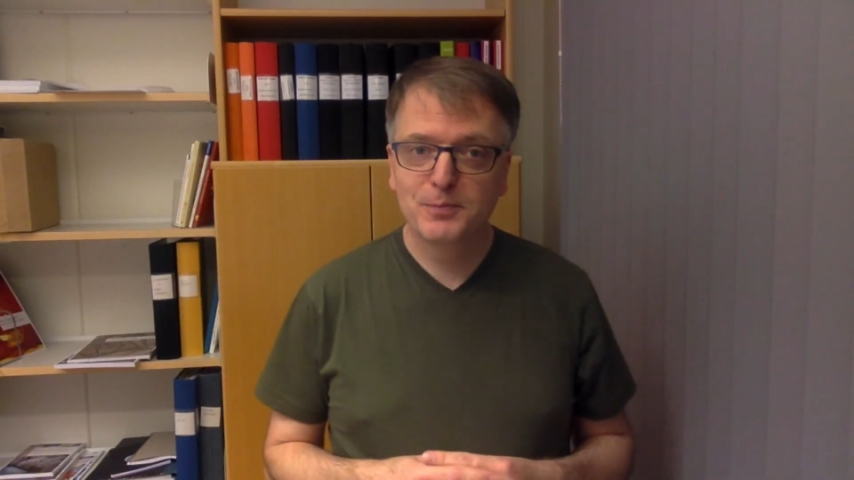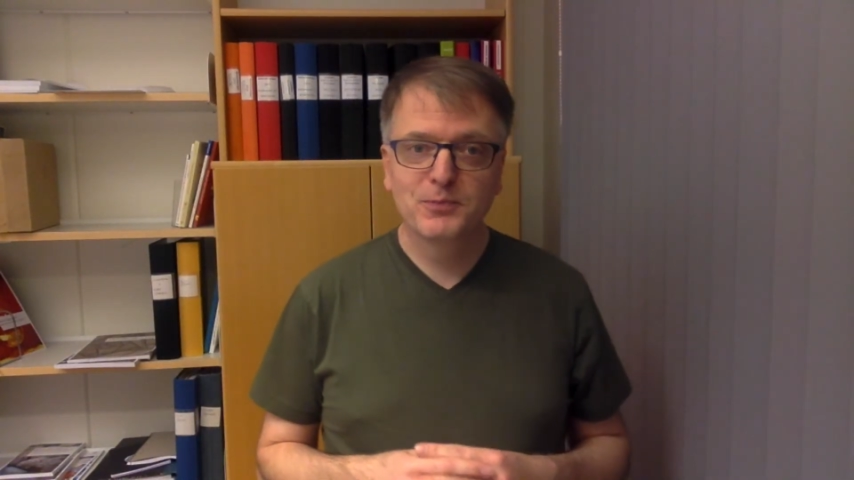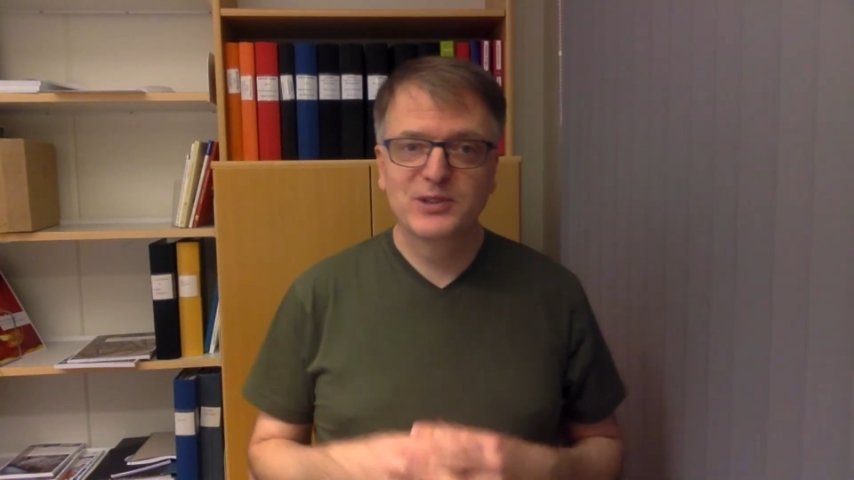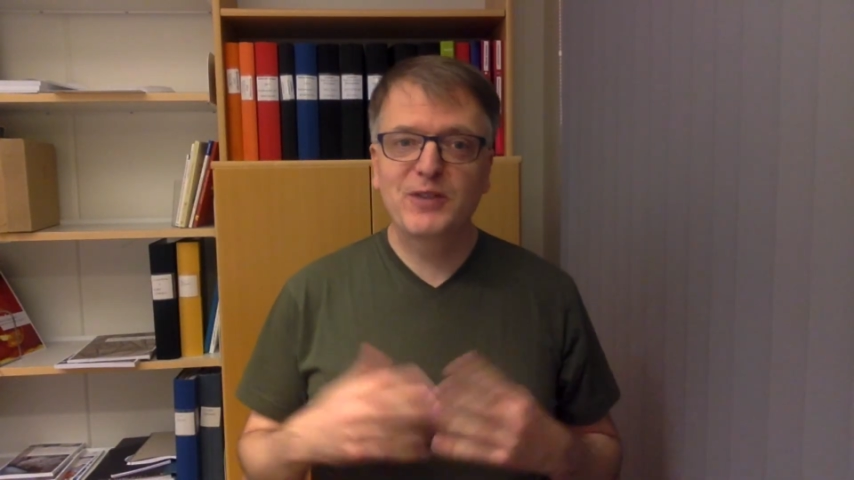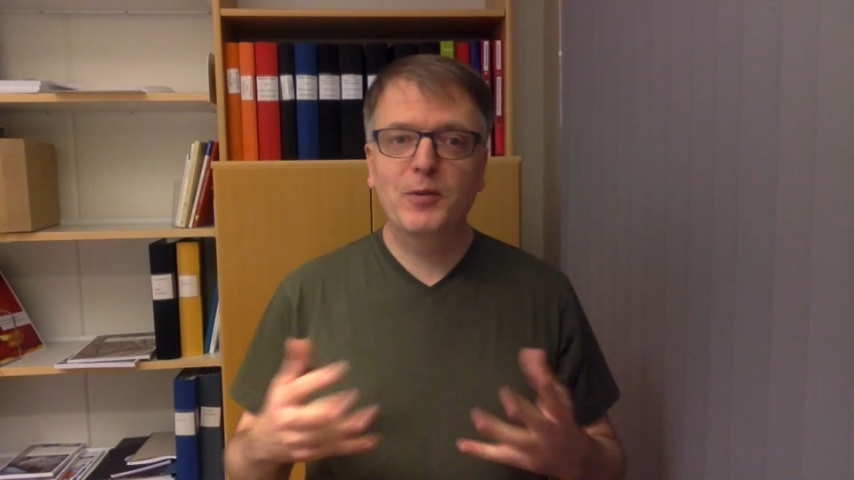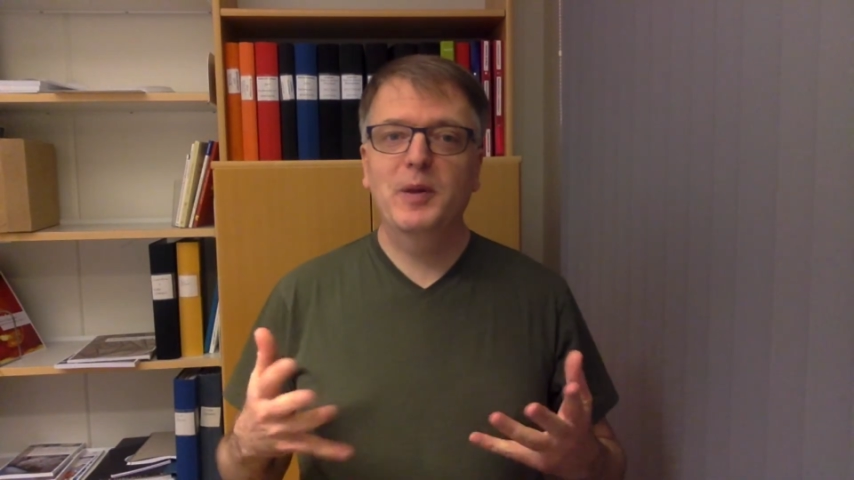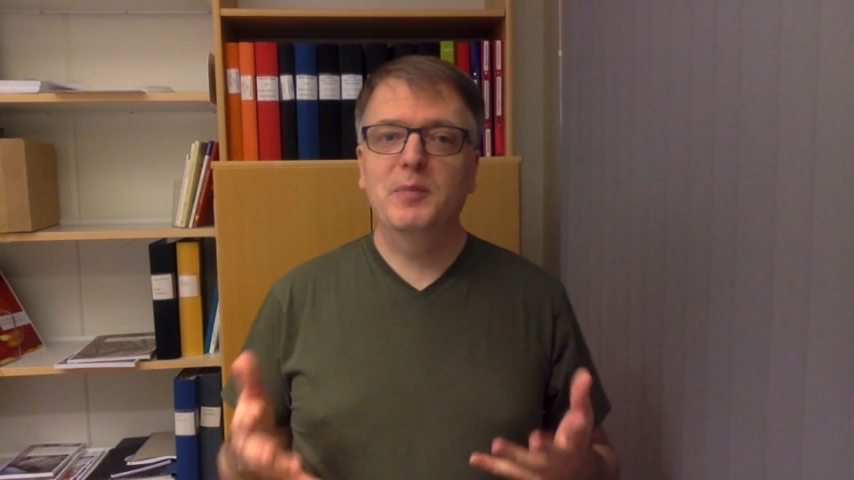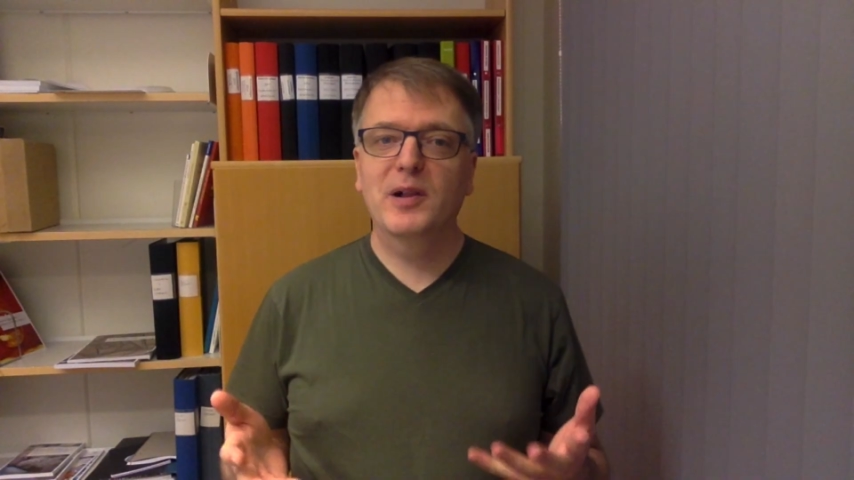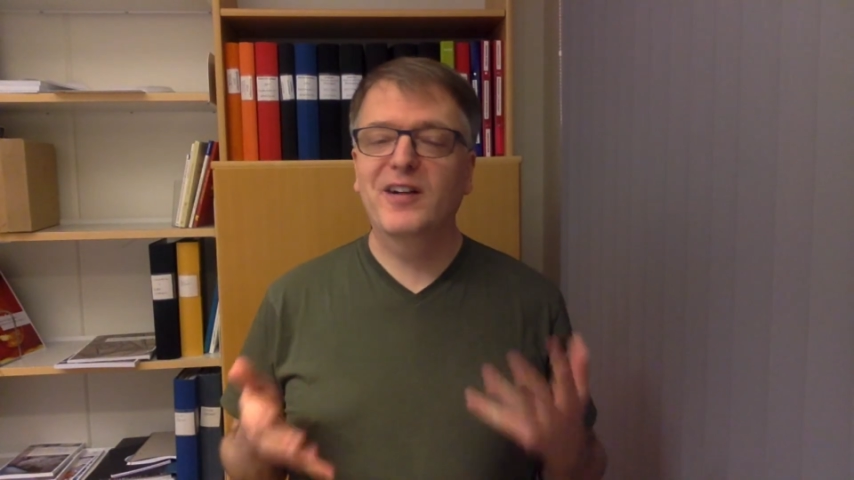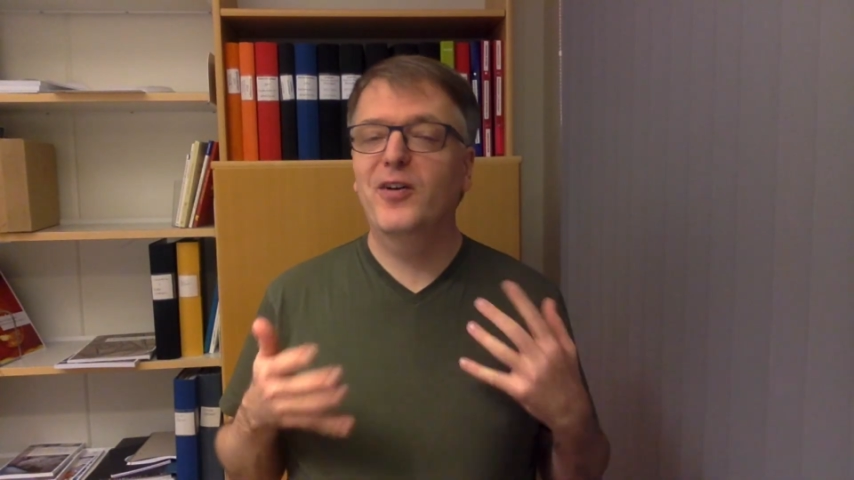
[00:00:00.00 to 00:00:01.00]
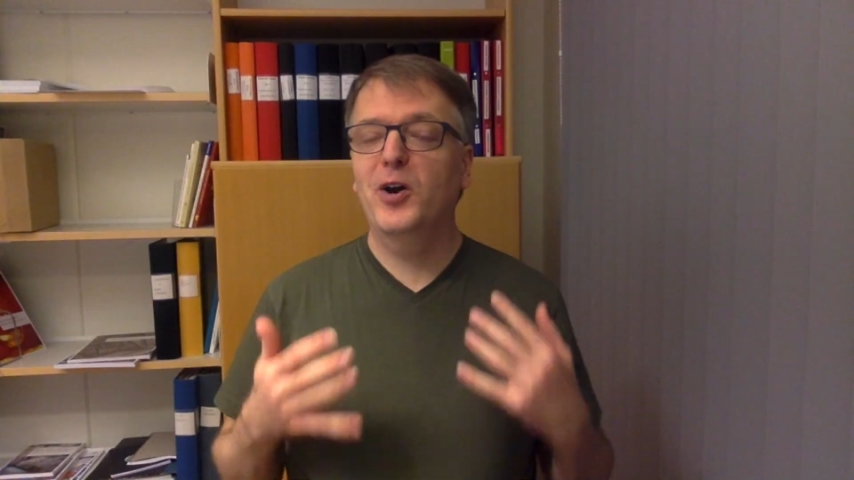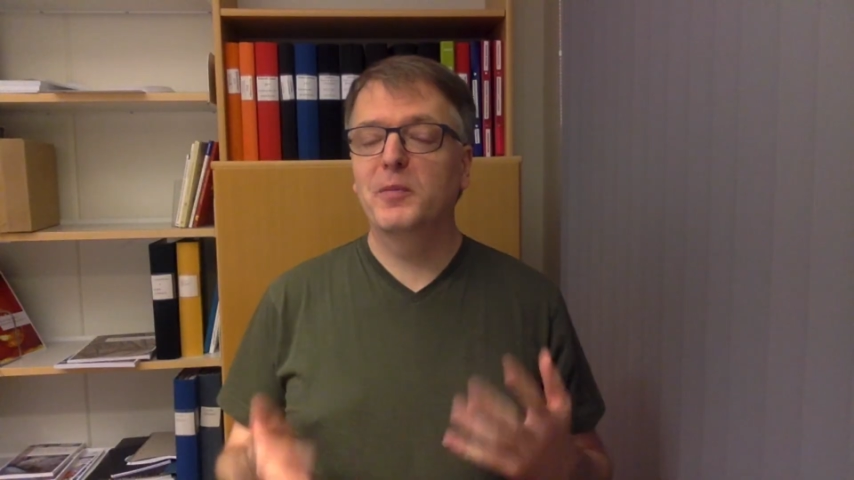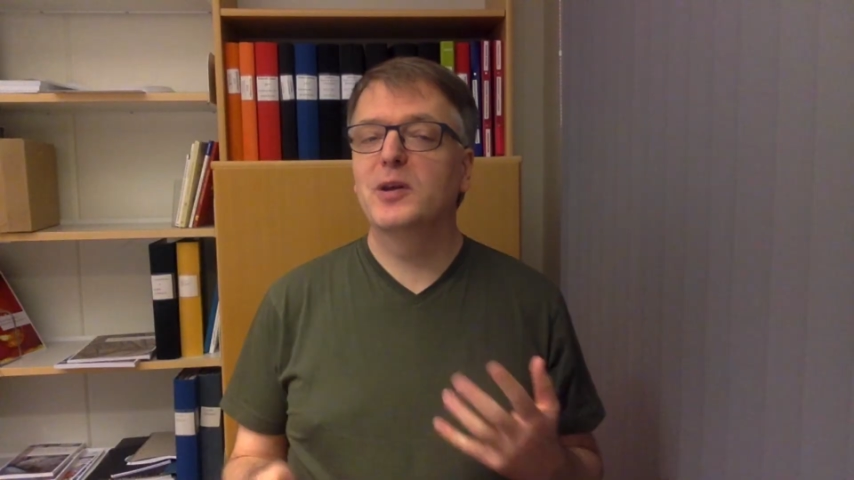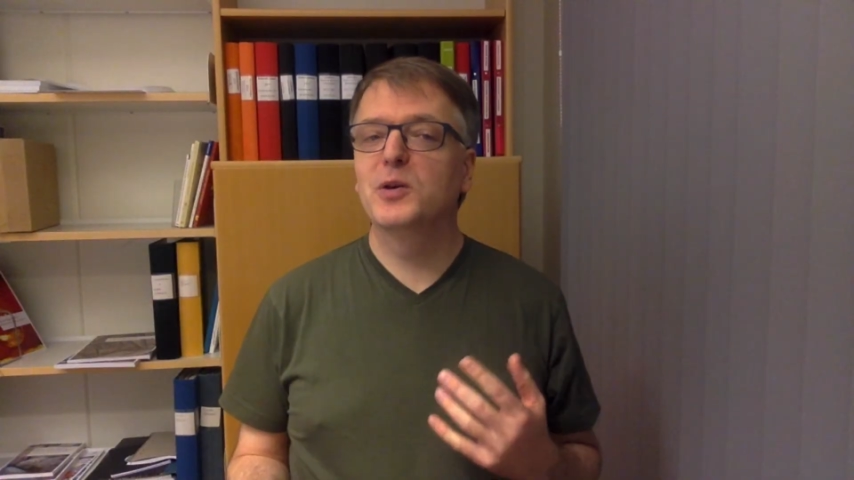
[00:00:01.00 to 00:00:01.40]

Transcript: Several people have heard me